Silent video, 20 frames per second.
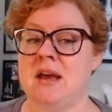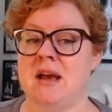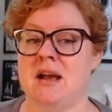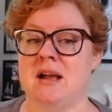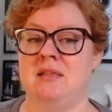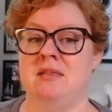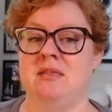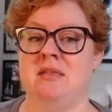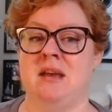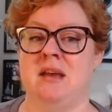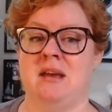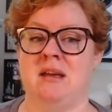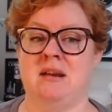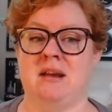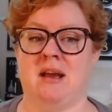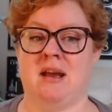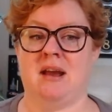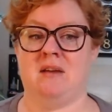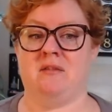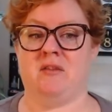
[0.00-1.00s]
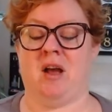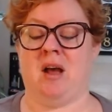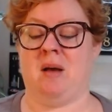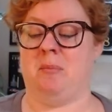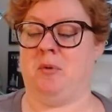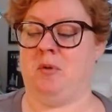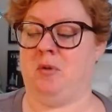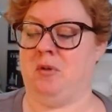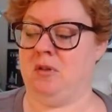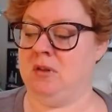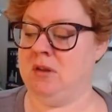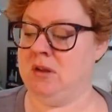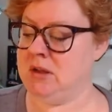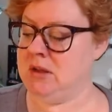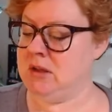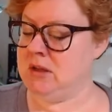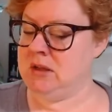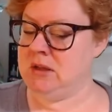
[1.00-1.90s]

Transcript: And then I have a couple